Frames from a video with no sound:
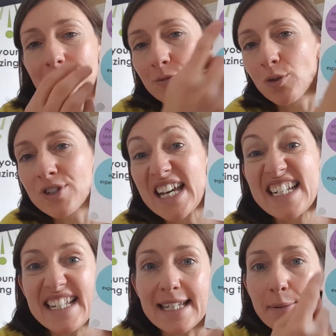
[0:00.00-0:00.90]
sort of
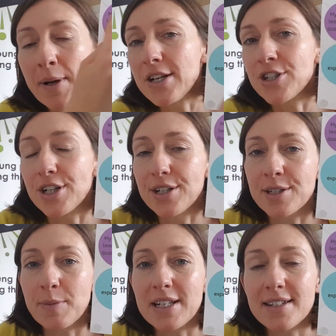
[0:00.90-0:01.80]
daisy picture
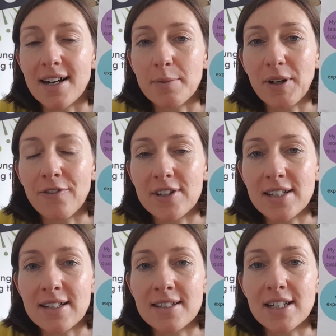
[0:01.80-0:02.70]
has been designed by a
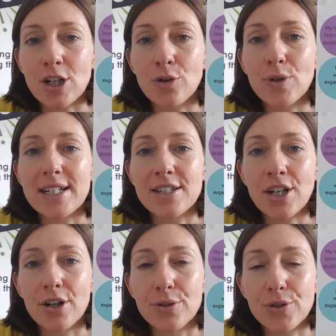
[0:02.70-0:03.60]
fantastic careers
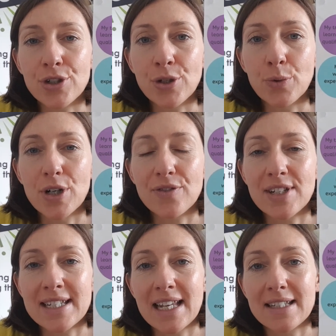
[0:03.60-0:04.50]
coach who works for
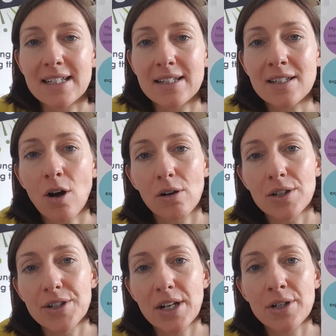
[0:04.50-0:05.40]
Dyslexia
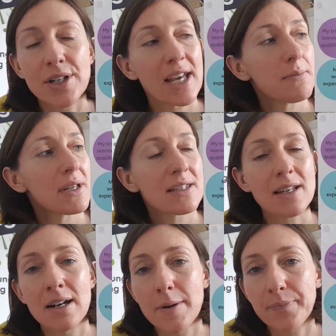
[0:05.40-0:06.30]
Scotland. Now, her name is
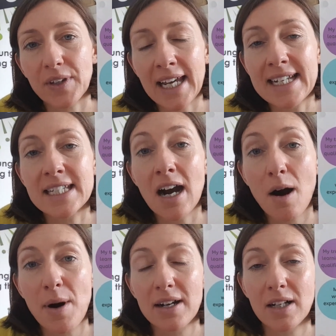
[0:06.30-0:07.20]
Katie
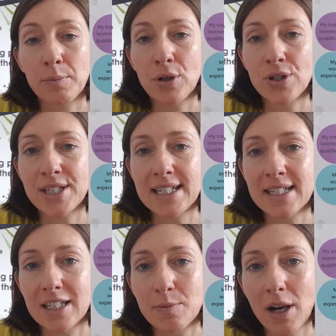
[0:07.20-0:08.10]
Carmichael. I'll put her
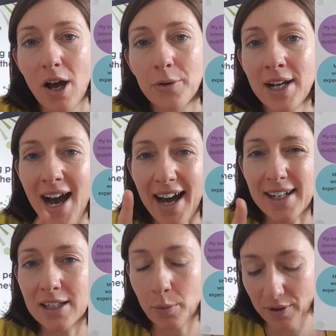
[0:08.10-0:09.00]
details below. And a
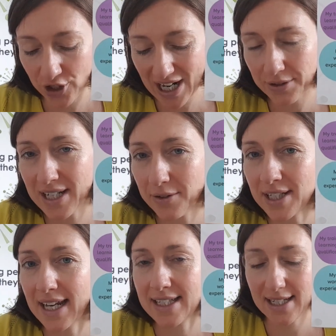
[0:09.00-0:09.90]
little bit of a shout out to
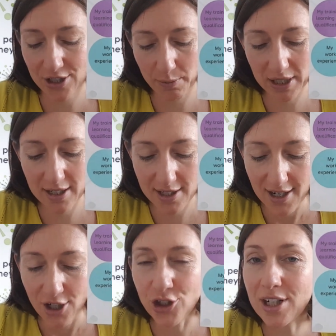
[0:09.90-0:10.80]
Katie, actually, because
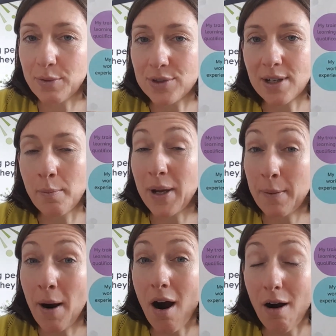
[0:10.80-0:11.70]
she was a
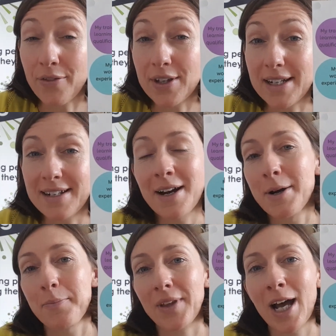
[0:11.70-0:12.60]
big part of the
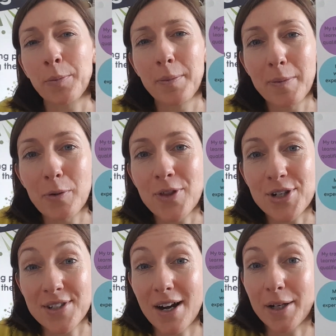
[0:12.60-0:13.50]
helping me with the
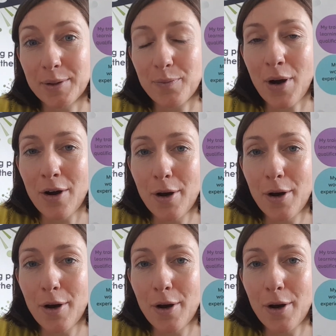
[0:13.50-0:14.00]
design,